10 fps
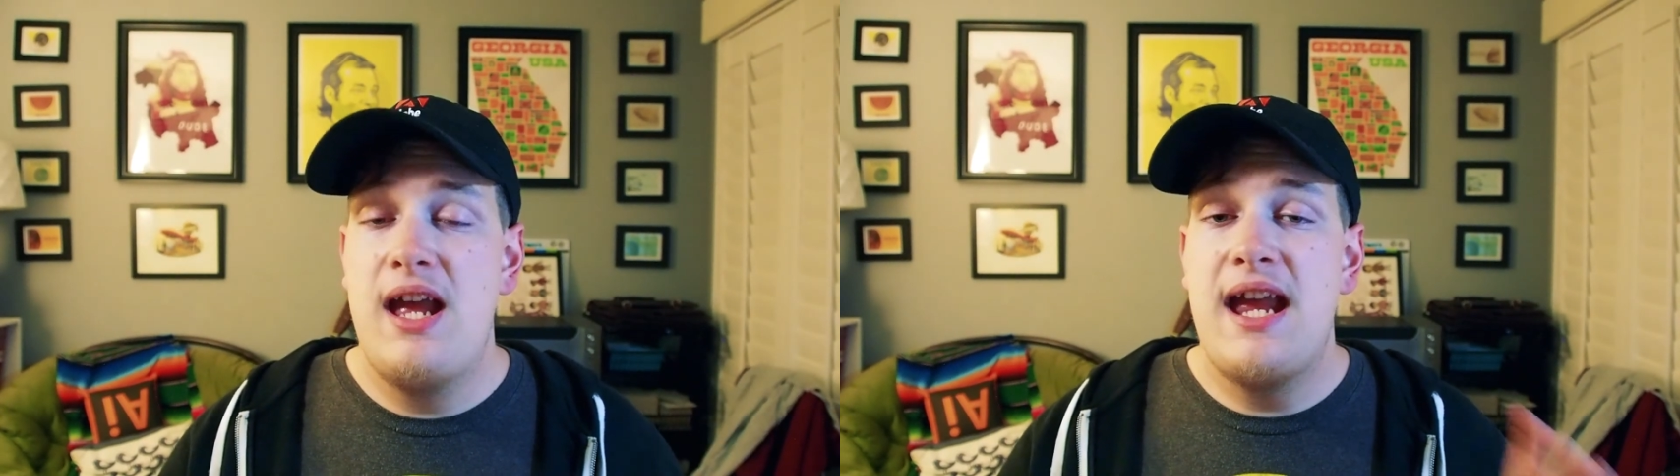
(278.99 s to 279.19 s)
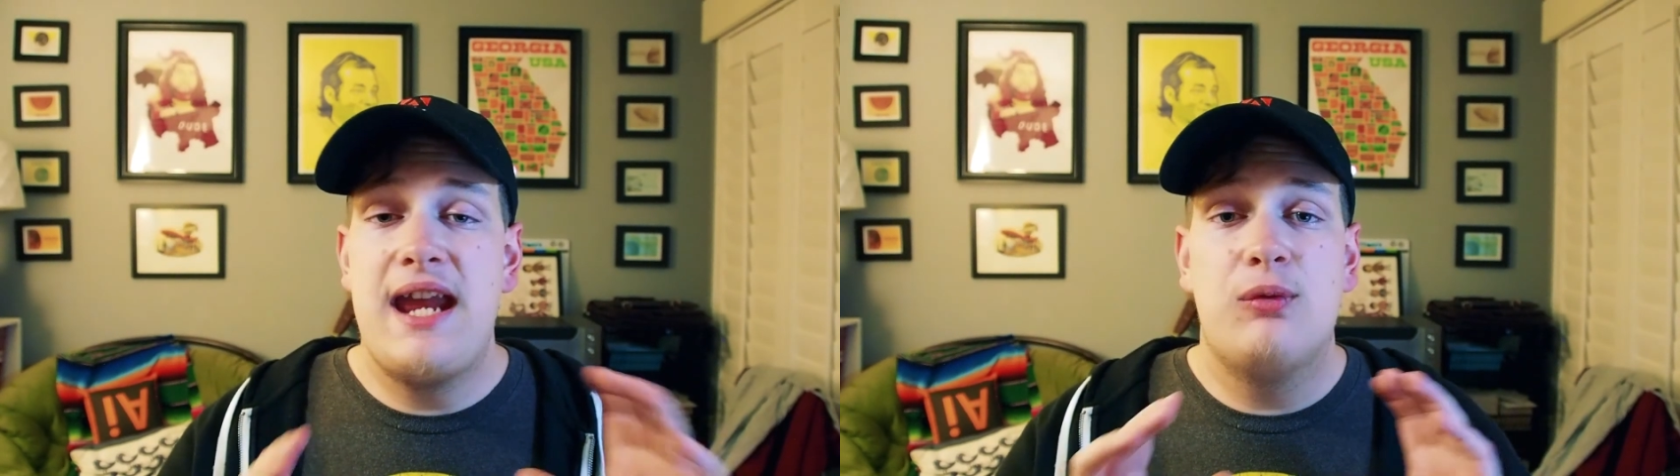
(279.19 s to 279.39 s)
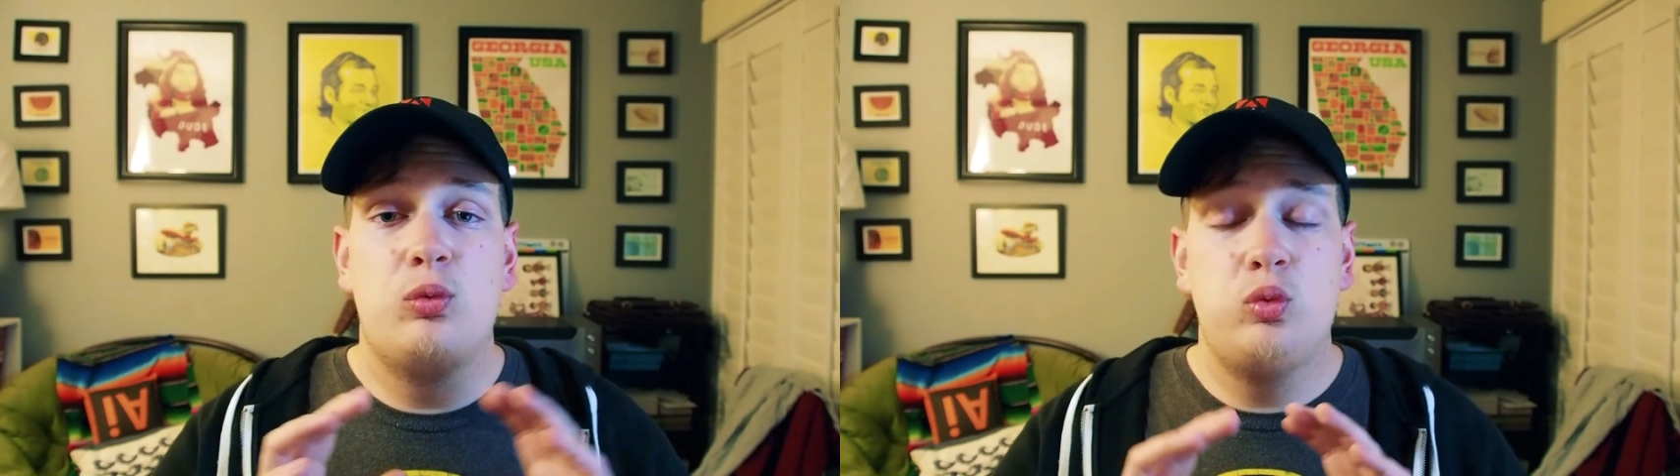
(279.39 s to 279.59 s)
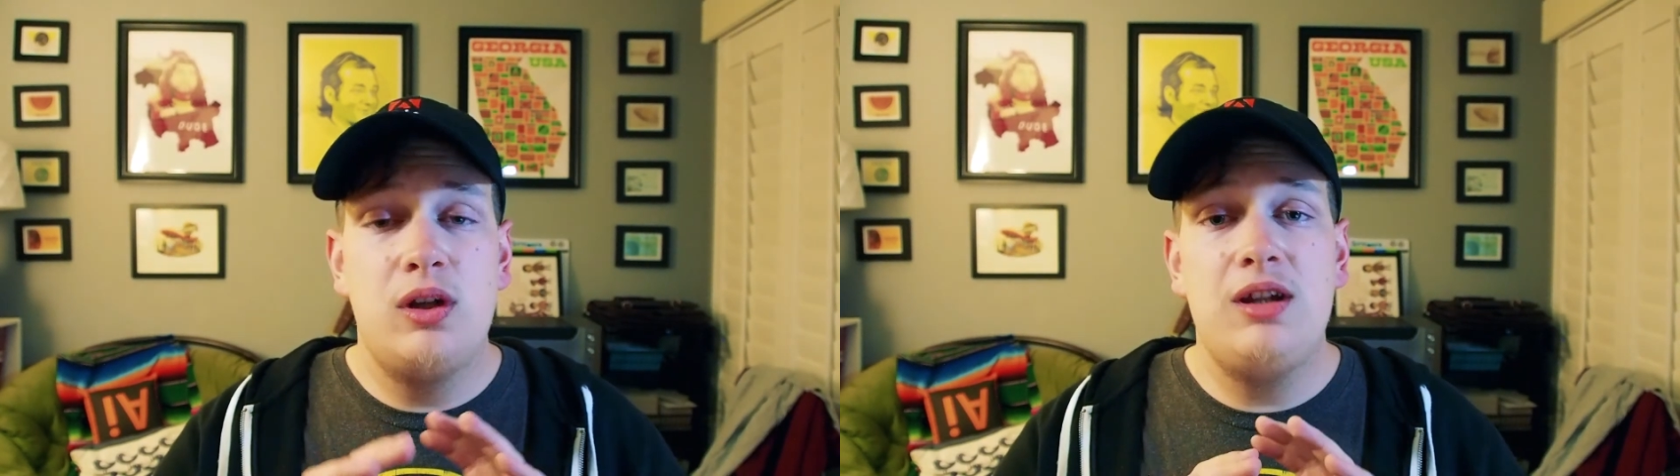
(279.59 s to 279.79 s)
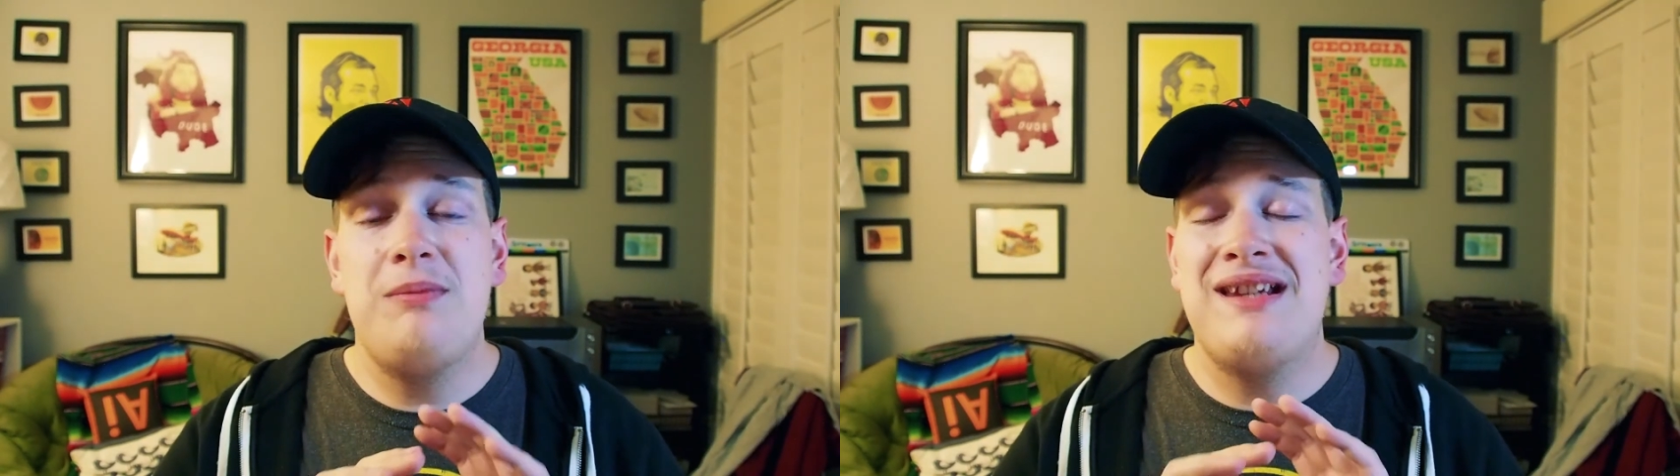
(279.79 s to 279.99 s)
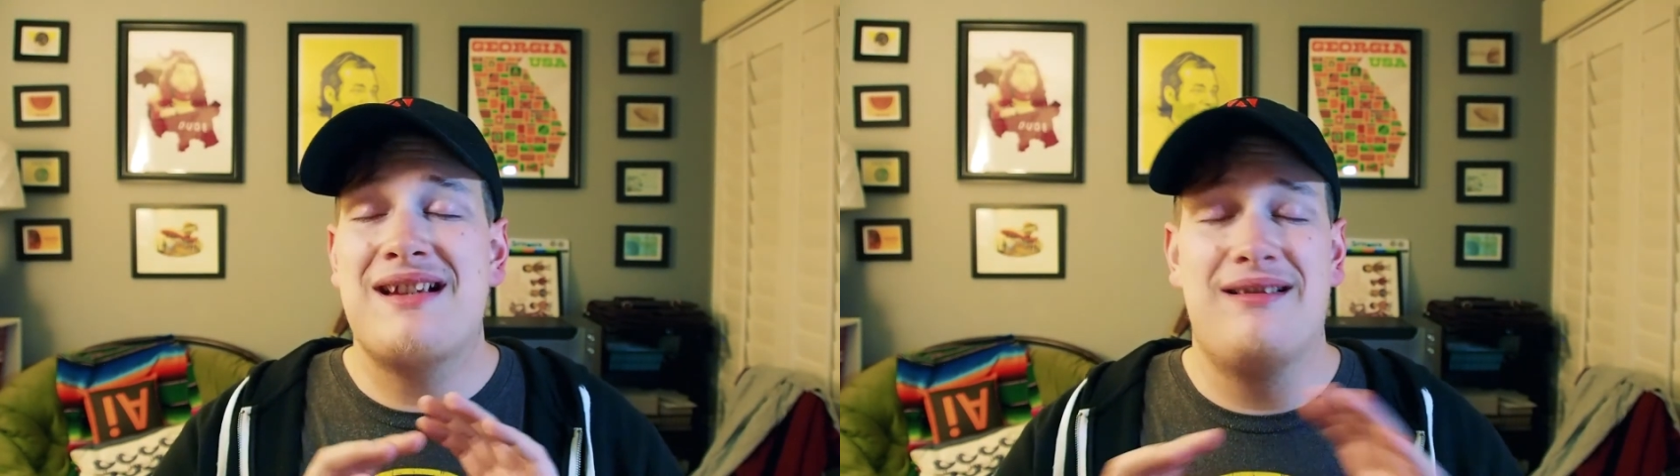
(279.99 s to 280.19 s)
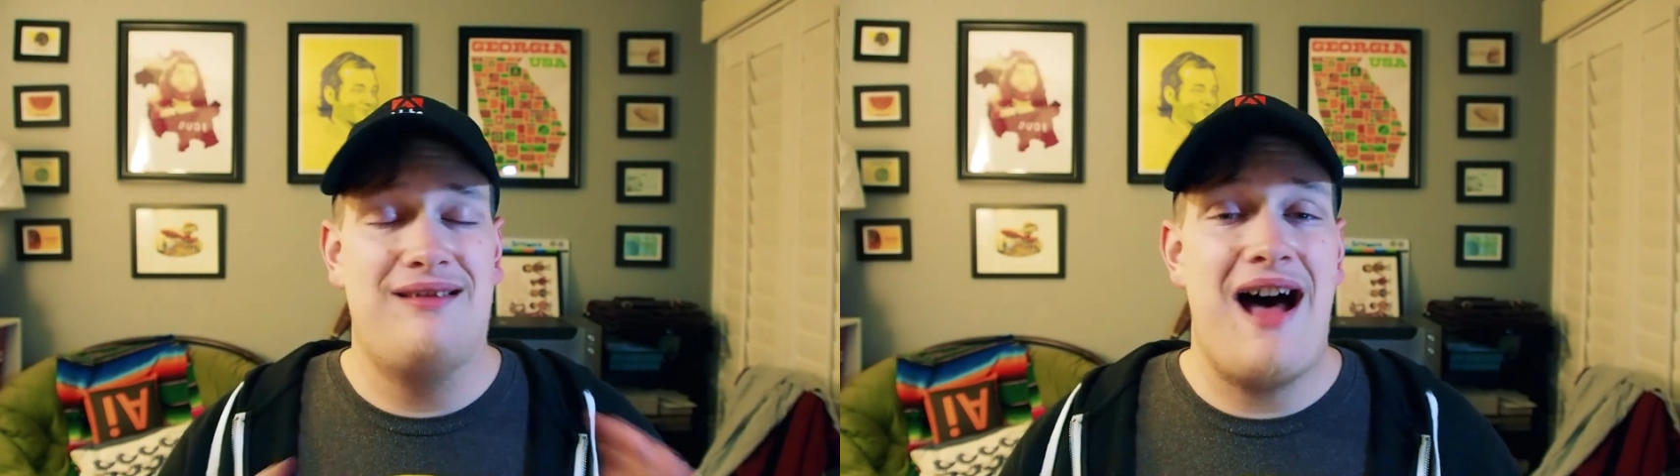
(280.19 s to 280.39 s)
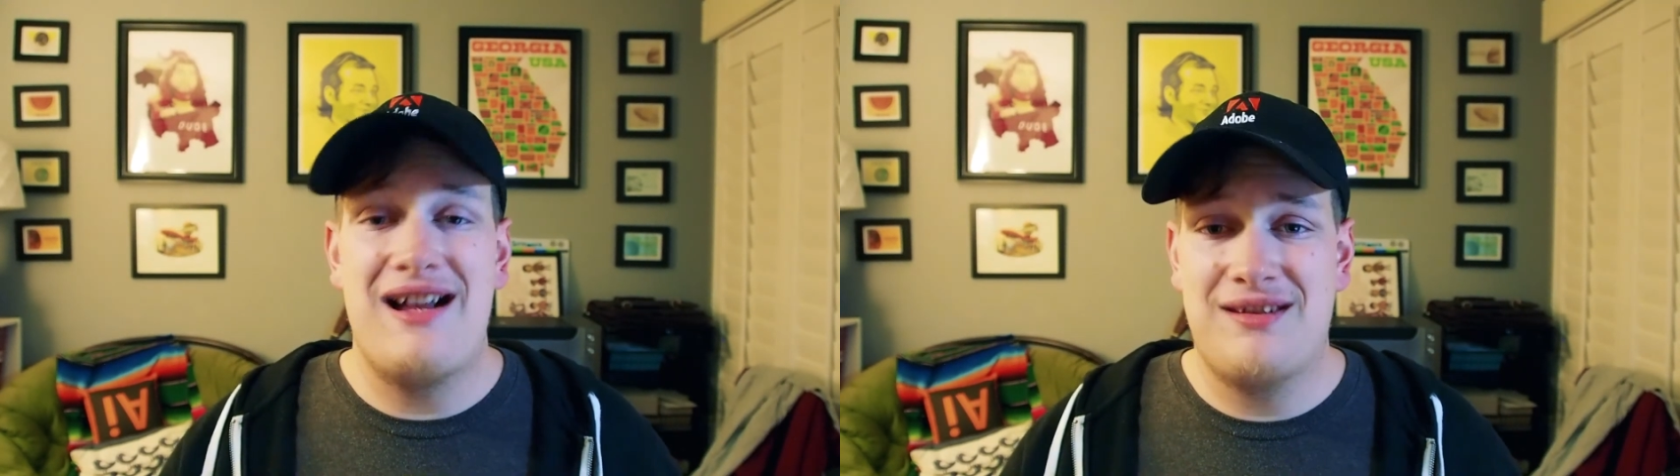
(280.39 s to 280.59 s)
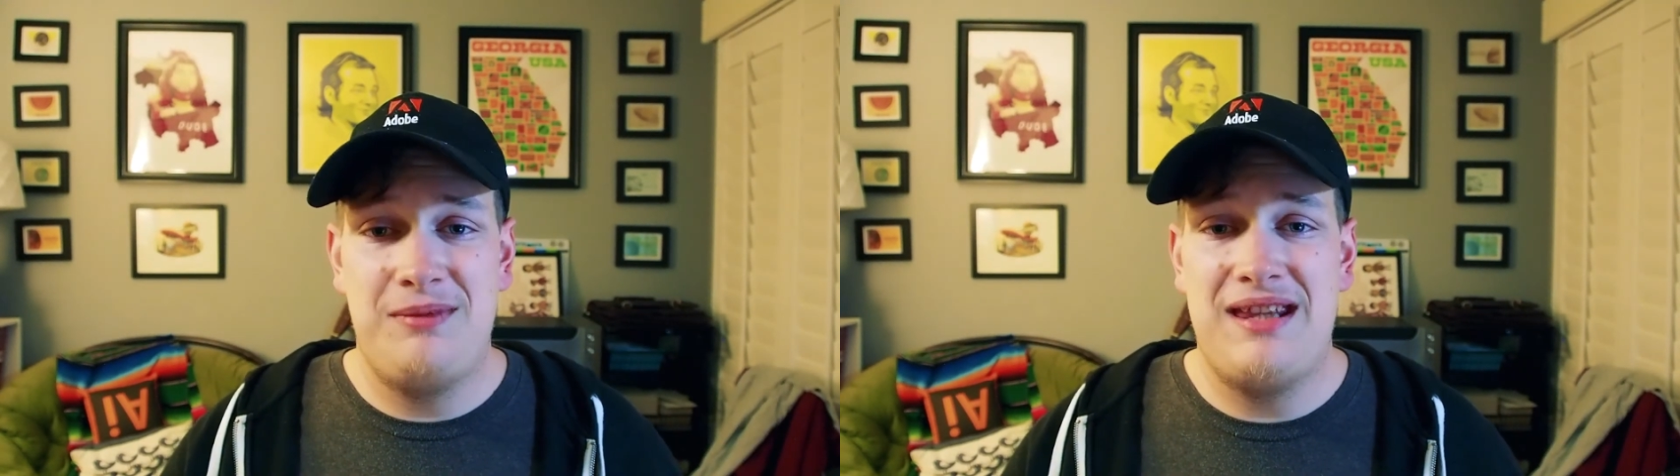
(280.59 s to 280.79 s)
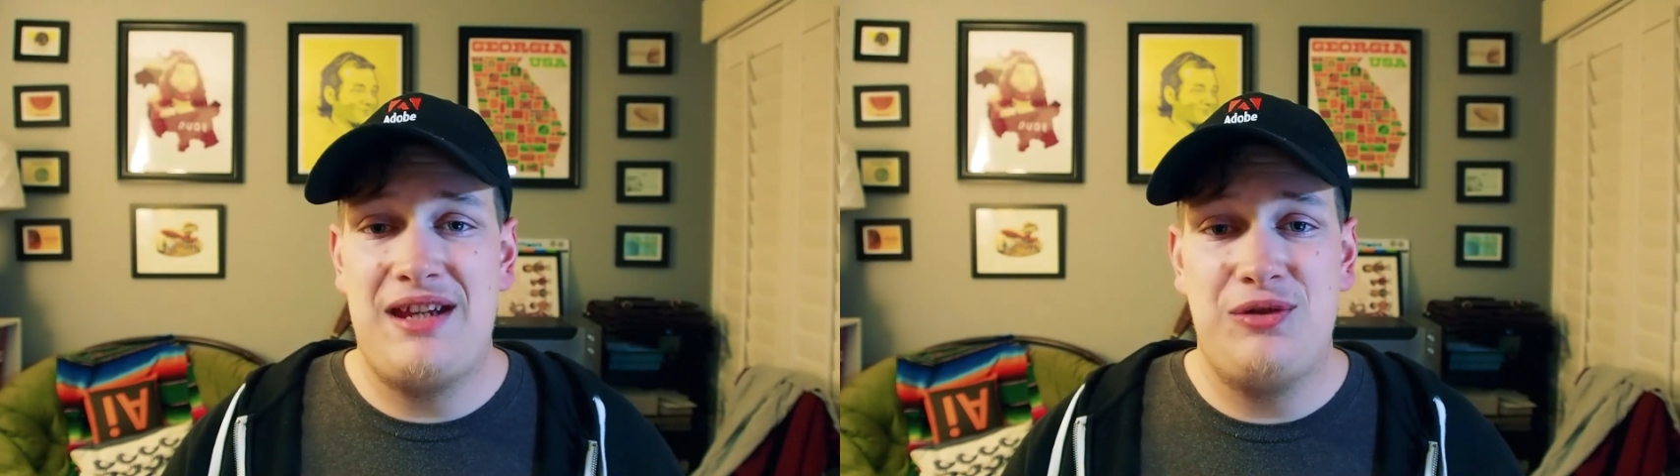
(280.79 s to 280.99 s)
It really means a lot to
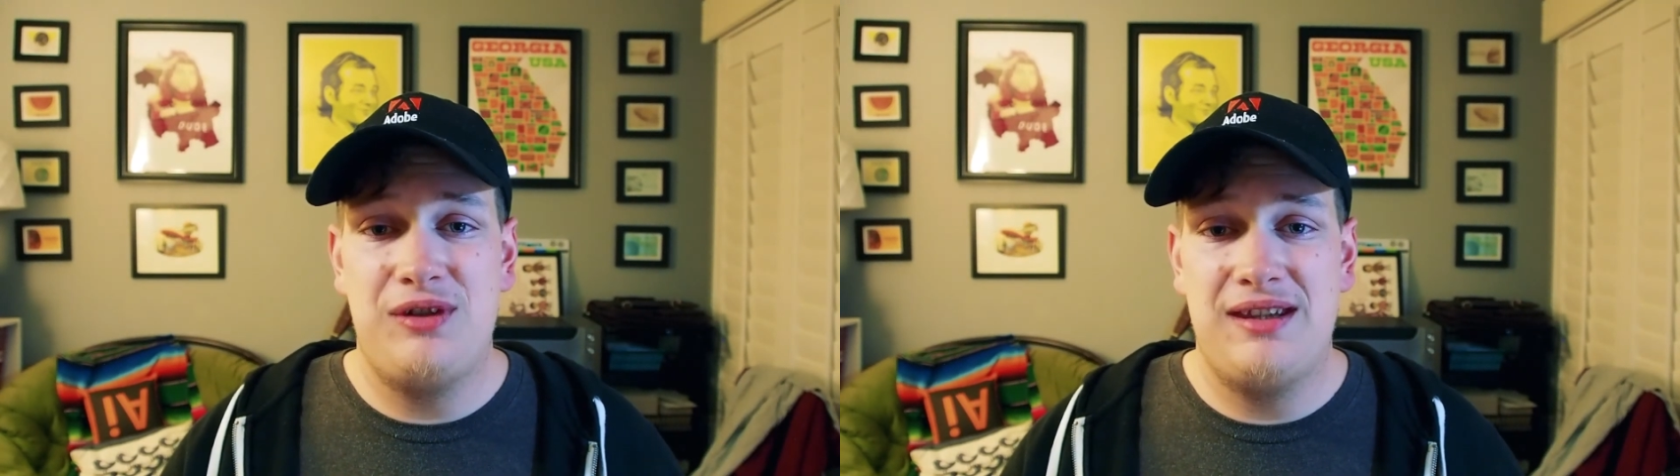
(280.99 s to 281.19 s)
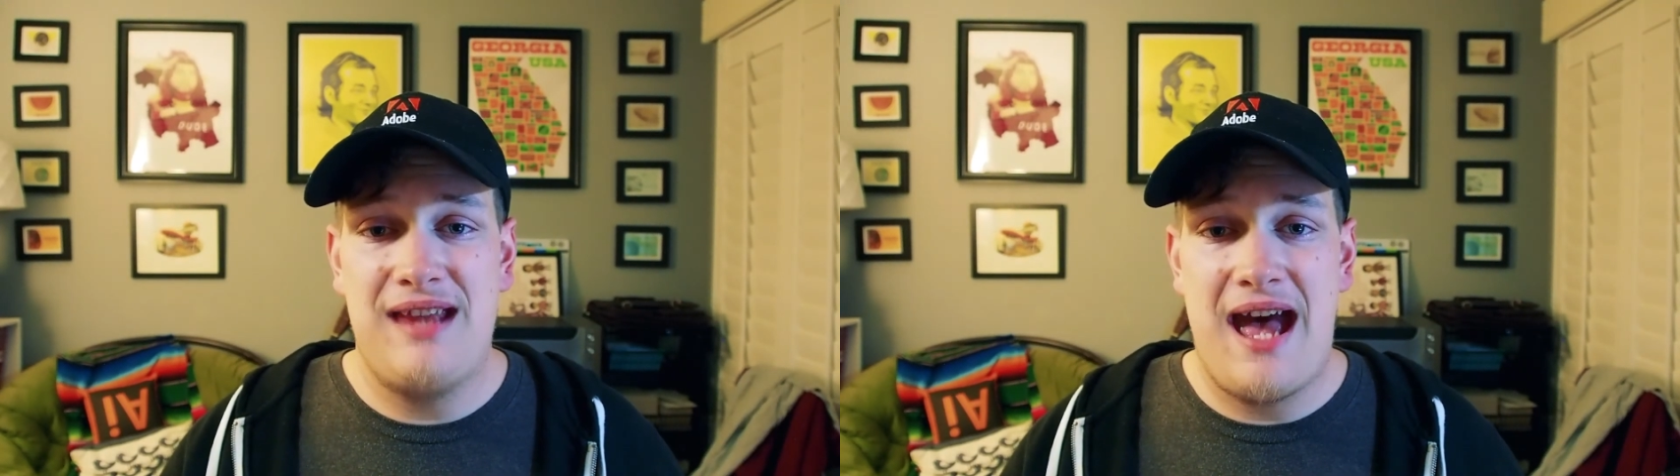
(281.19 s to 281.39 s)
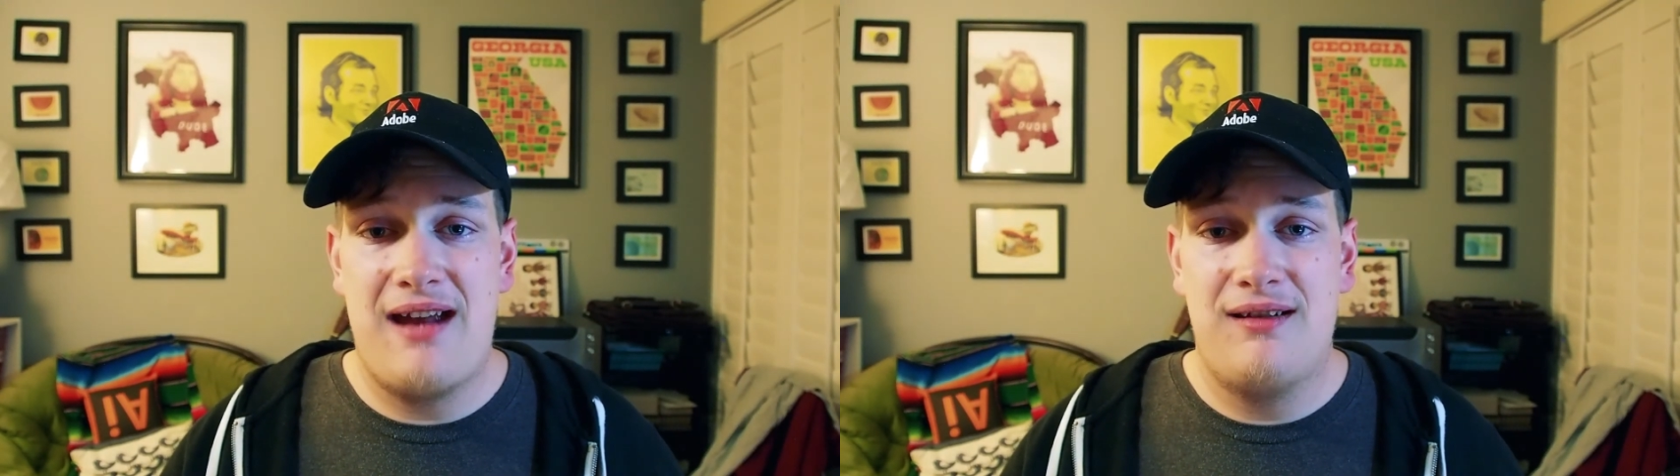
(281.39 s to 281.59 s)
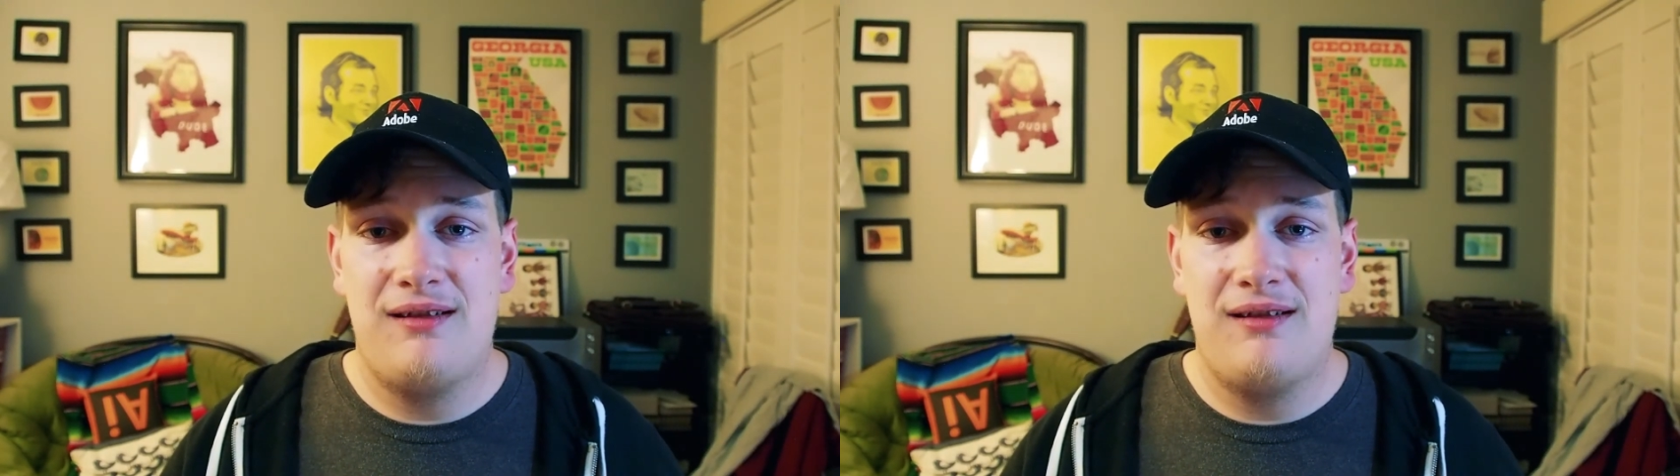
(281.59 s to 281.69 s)
me that you did that.